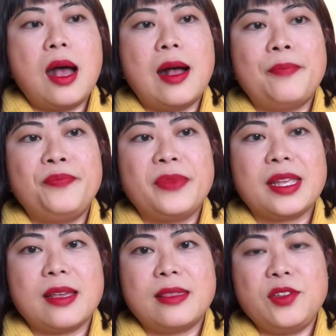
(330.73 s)

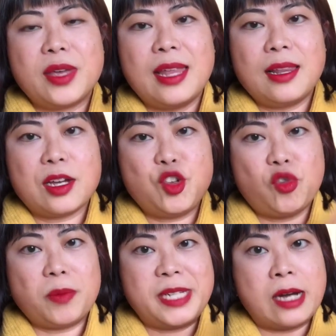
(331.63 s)
get like a
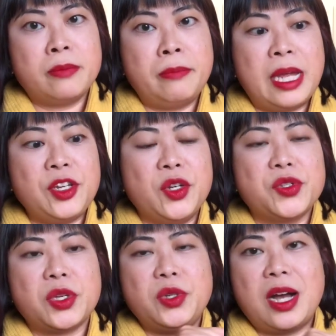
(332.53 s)
drop down menu,
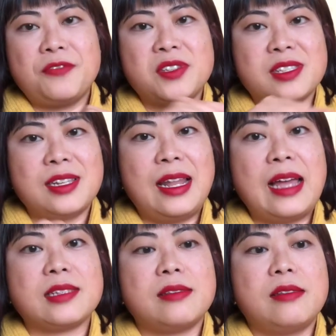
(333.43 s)
so you have to
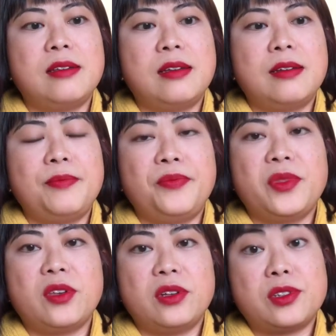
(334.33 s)
select the
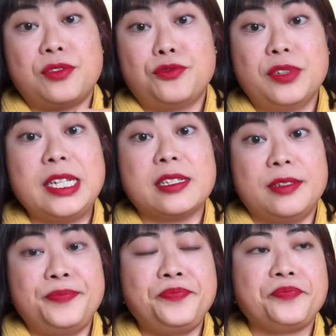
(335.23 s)
sort of
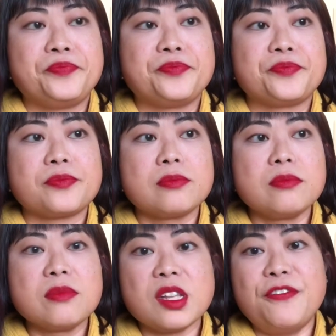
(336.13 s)
reason
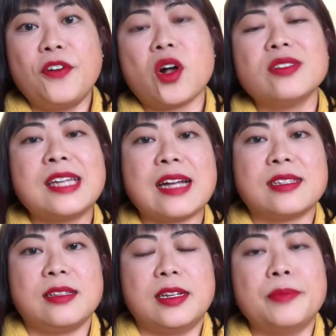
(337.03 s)
for
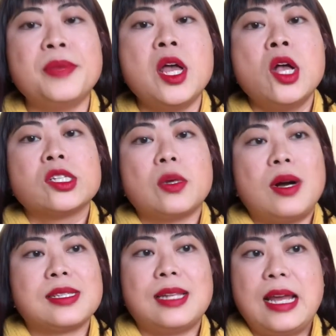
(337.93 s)
contacting them. So
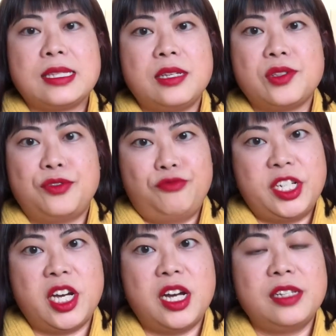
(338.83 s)
I selected sort of
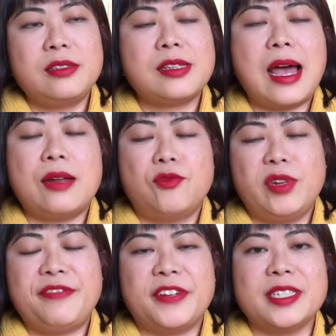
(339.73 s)
returns and
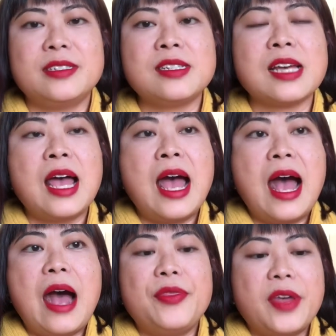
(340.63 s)
refund,
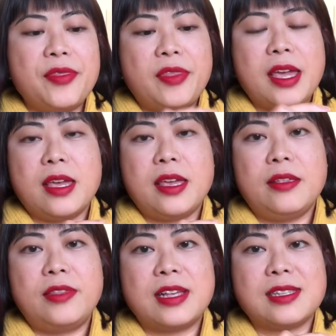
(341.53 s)
and then
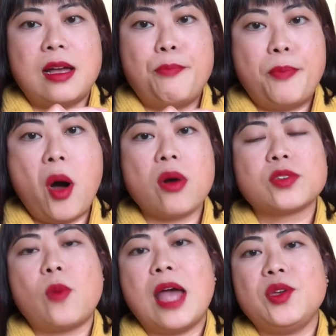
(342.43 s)
there's a
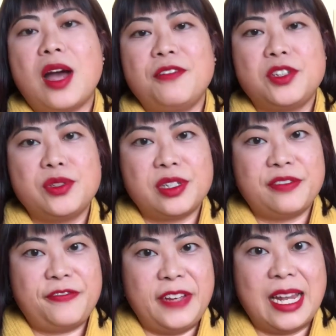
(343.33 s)
box where you have to sort
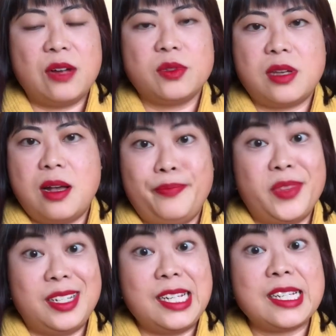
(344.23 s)
of fill out
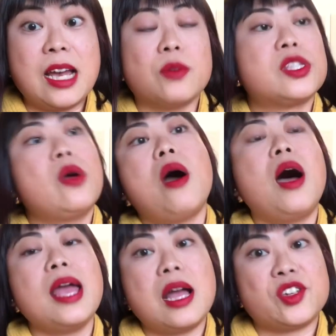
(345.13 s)
the details. So
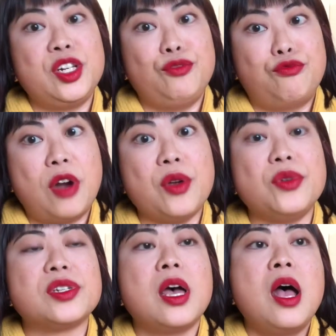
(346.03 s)
I actually
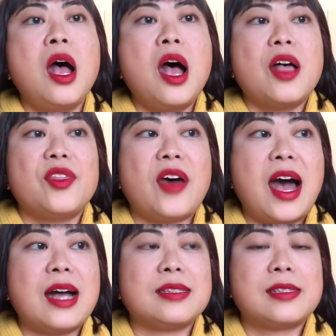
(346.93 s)
wrote
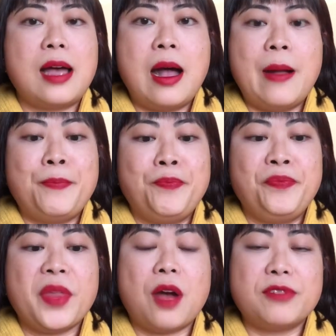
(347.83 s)
that
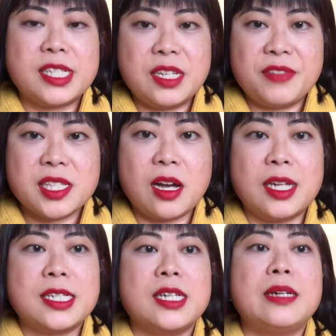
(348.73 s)
I received this
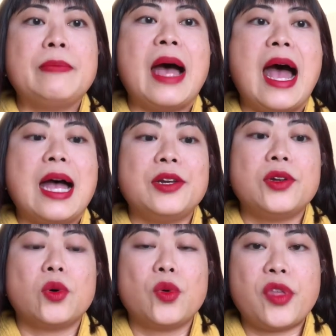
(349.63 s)
item,
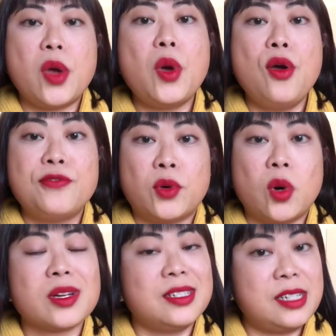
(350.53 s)
and although
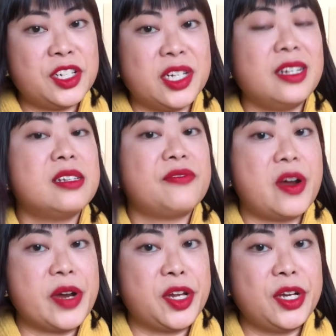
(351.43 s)
overall condition is
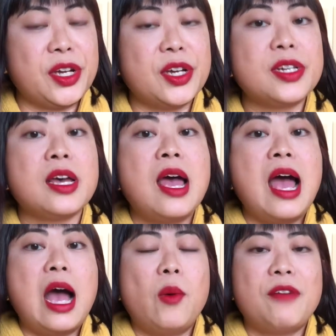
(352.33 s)
very good,
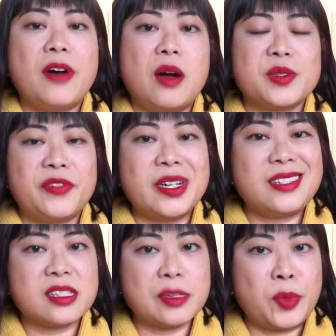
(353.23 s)
however, I was very
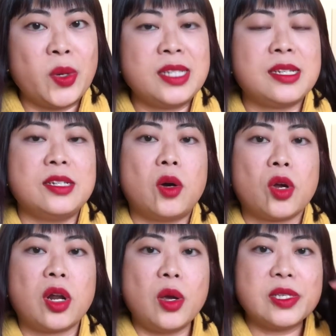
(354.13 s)
disappointed
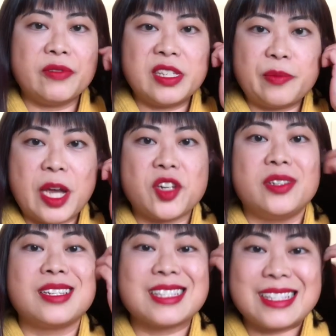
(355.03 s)
on closer
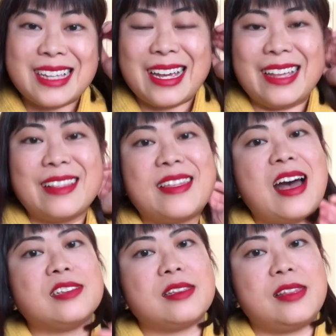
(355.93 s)
inspection to see
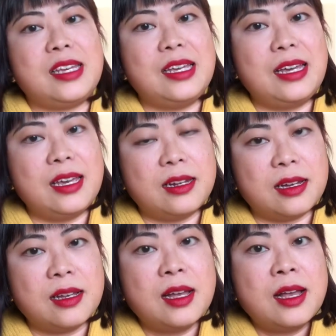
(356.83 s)
that the
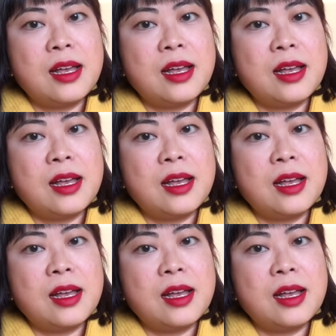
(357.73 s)
inner